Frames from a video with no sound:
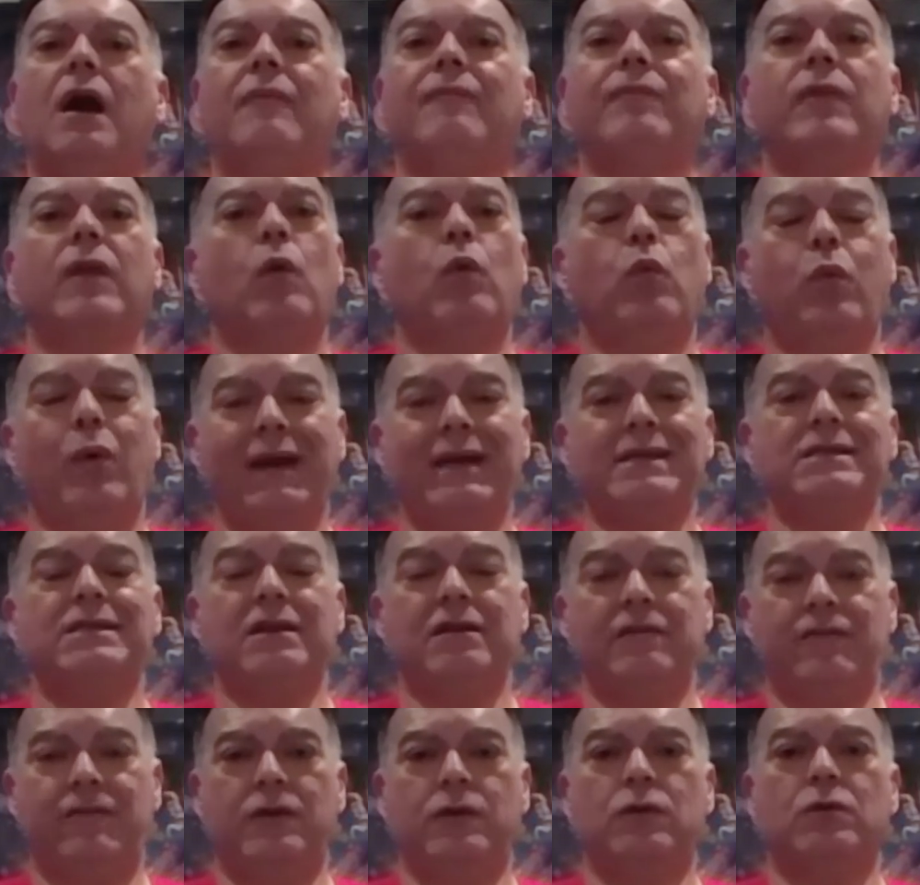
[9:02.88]

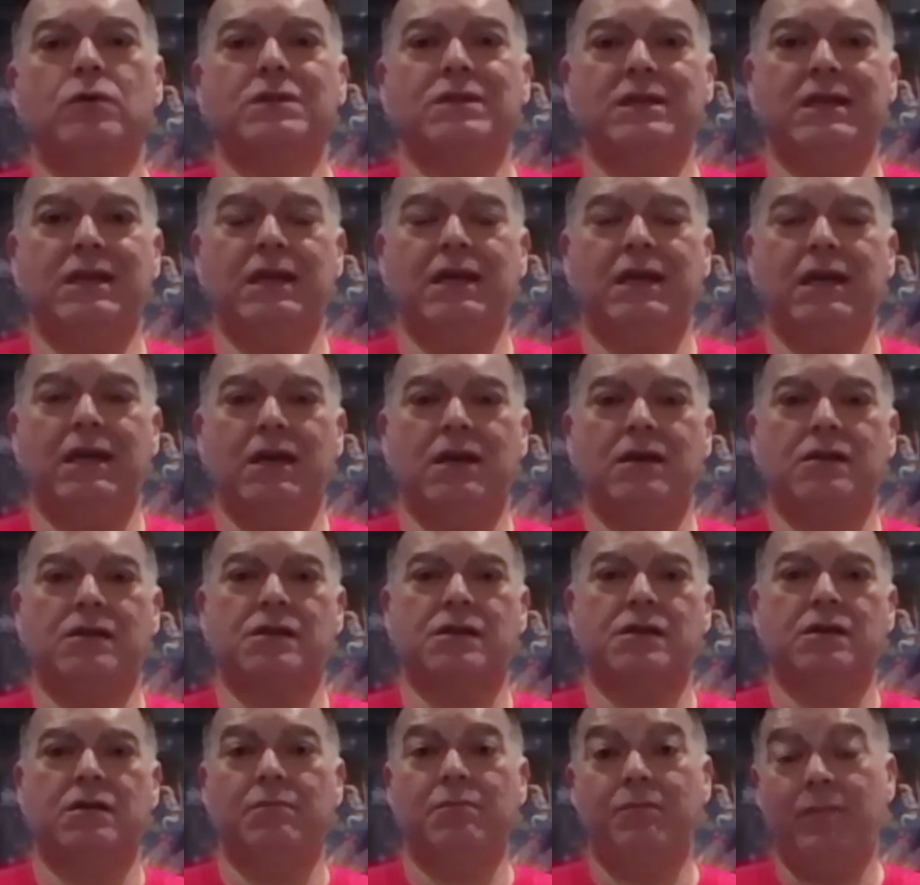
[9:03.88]
waiting for your
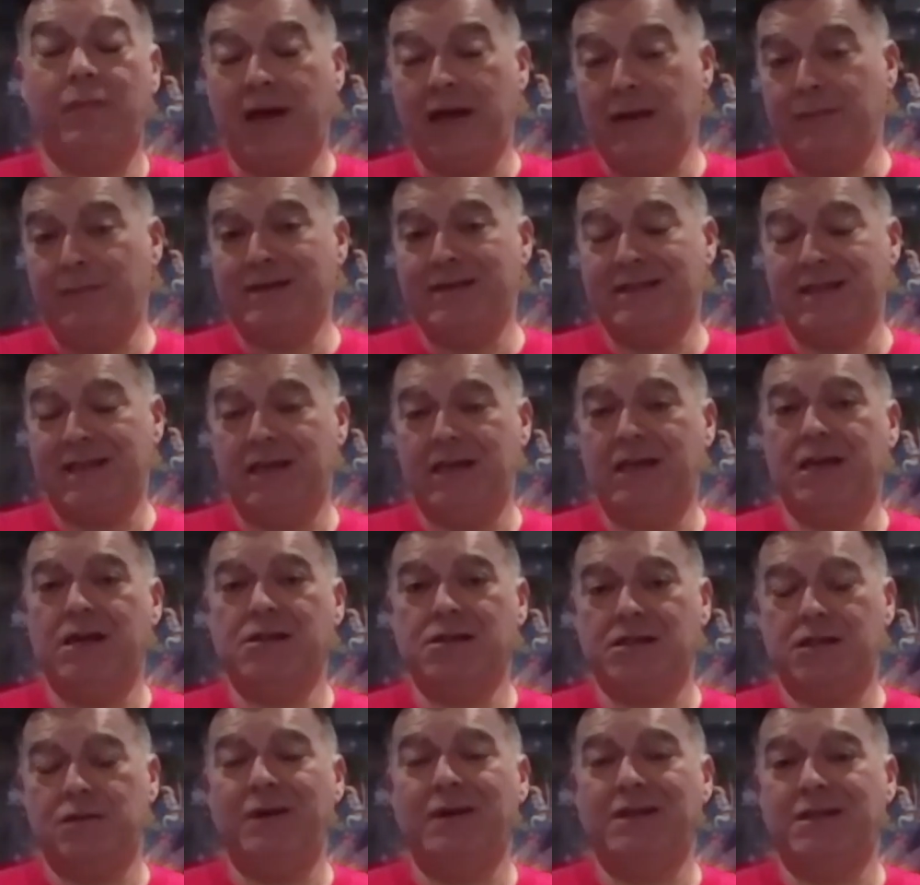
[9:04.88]
tickets, paper
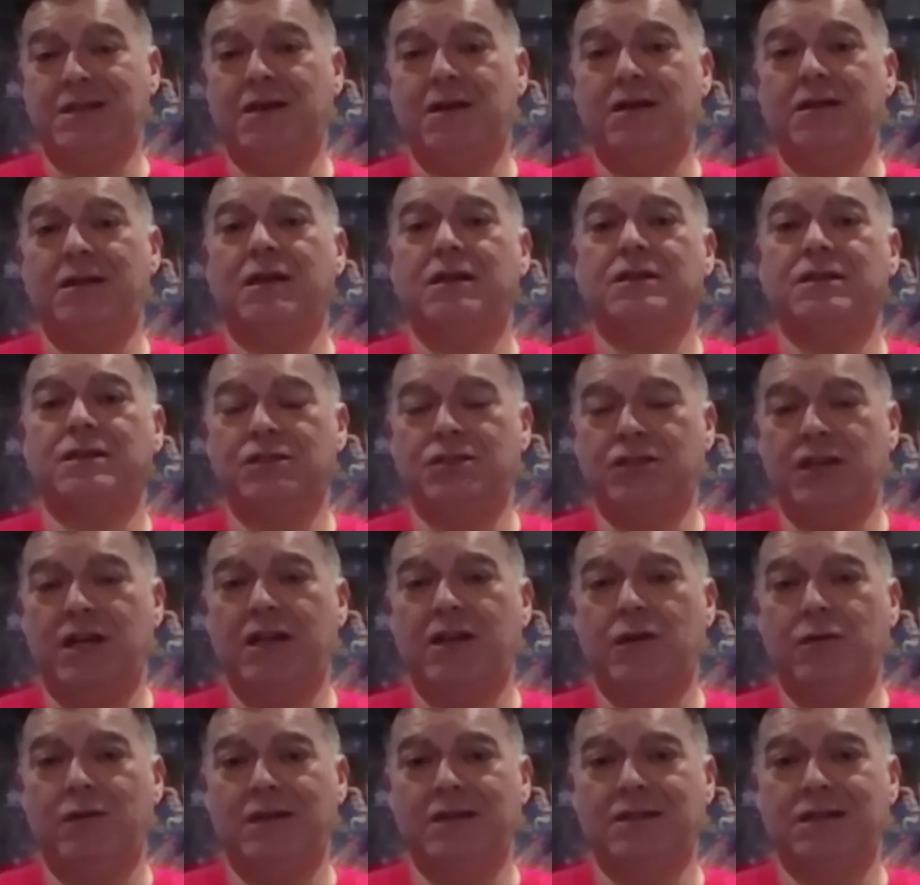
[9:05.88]
tickets, to be turned into
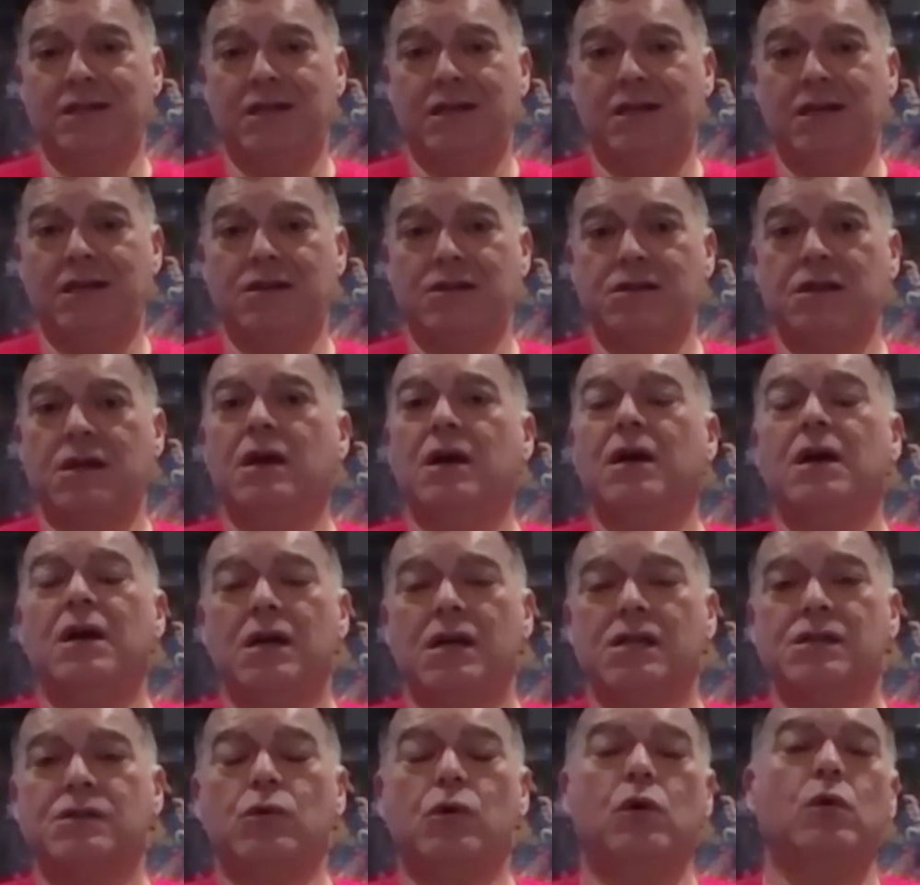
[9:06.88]
genuine tickets.
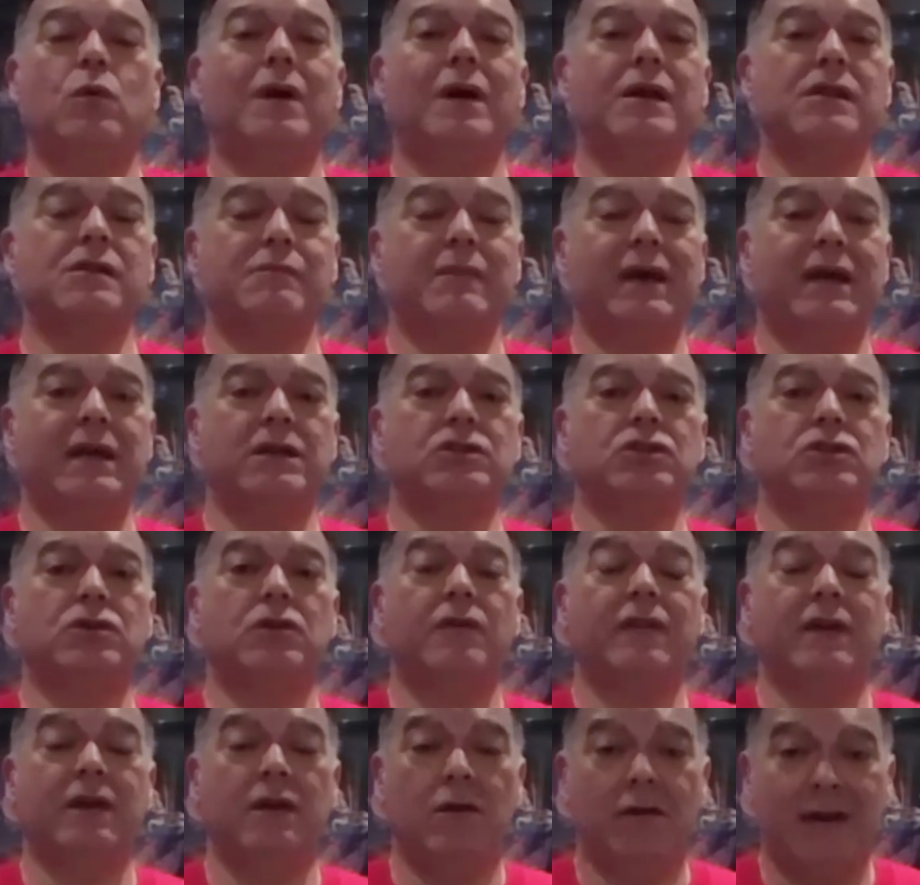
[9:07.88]
So always make
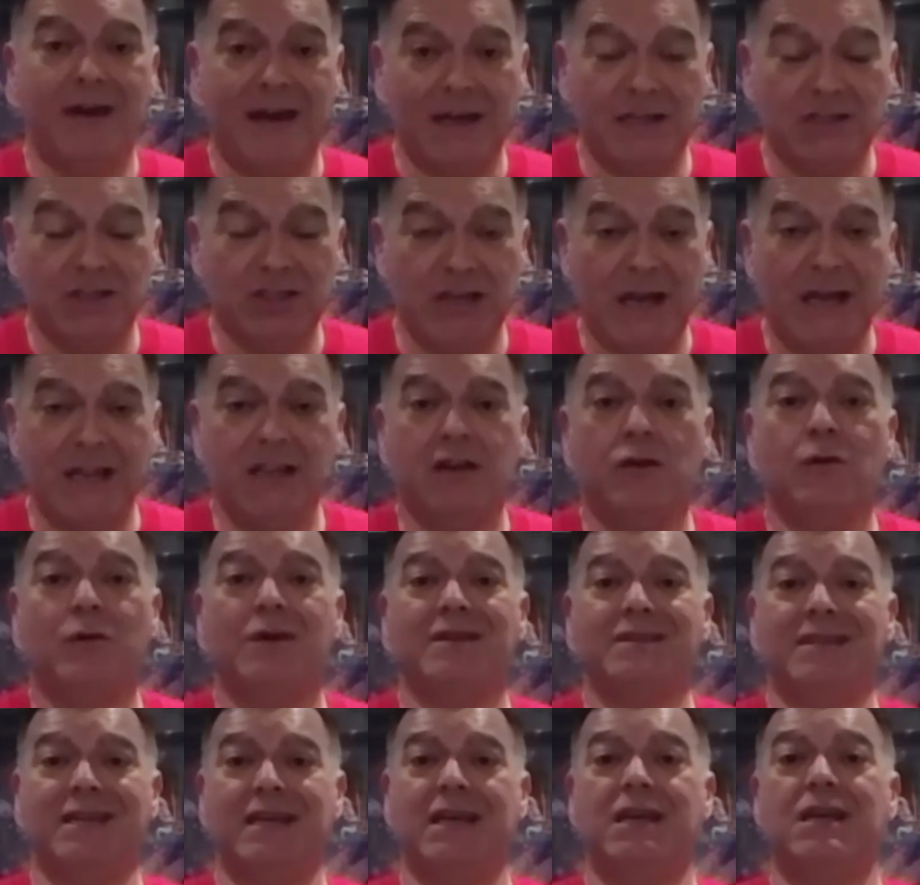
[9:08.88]
sure that you get
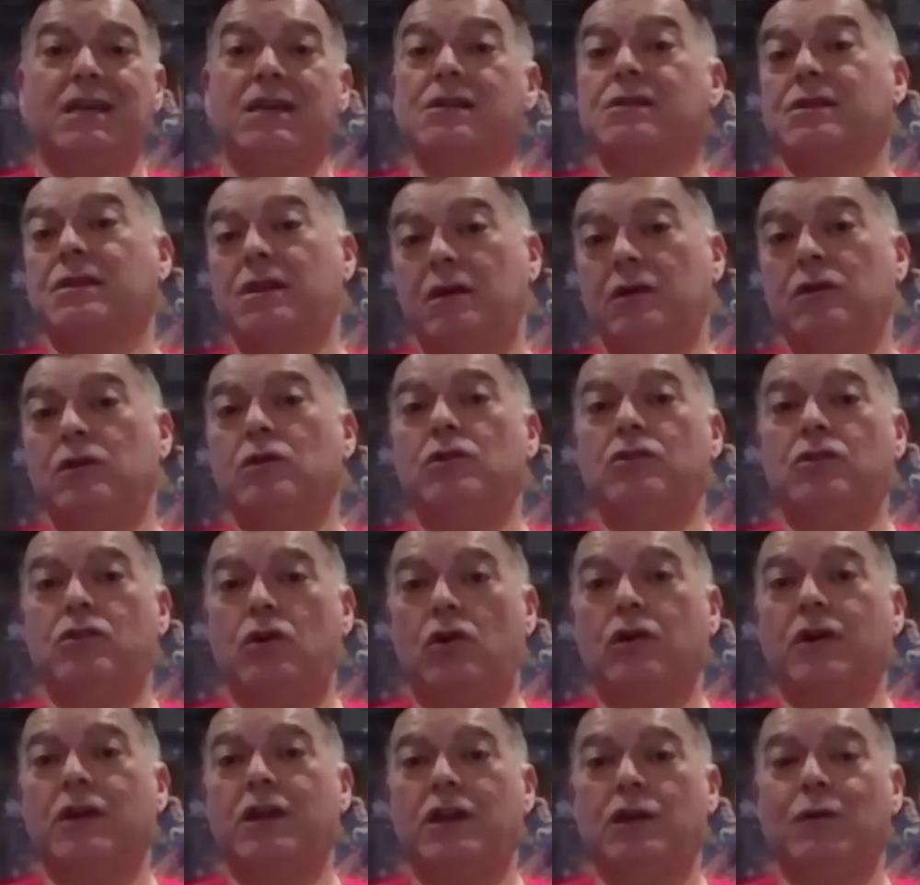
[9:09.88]
genuine tickets so you're
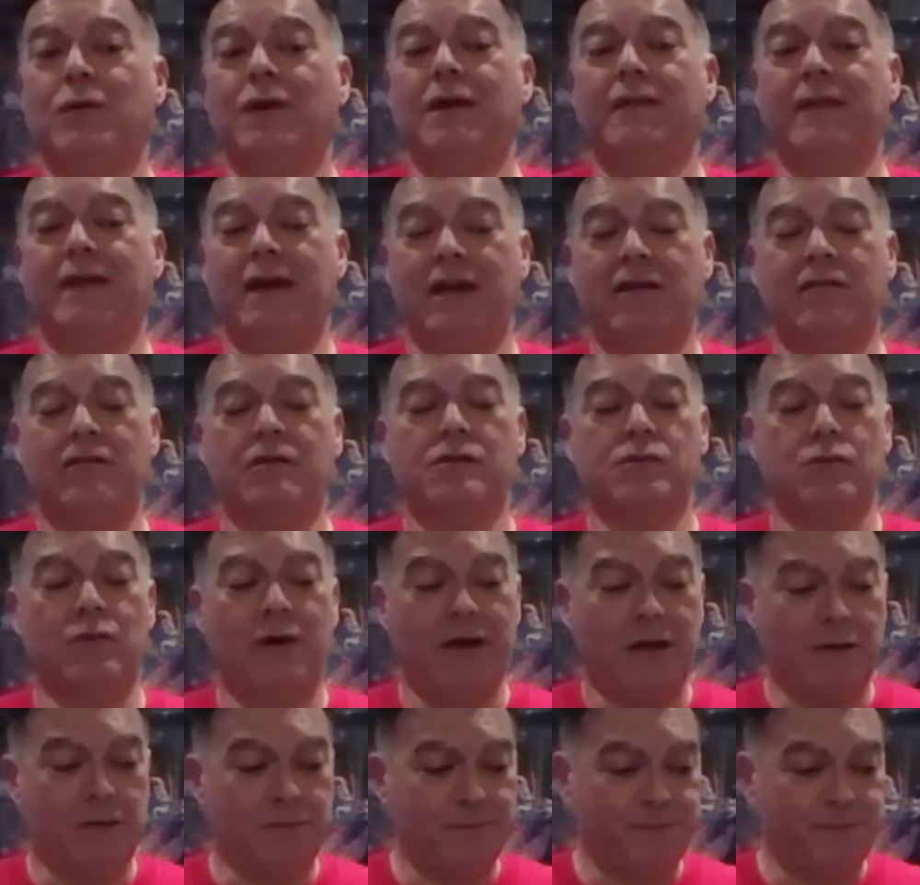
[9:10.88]
not queuing there as well.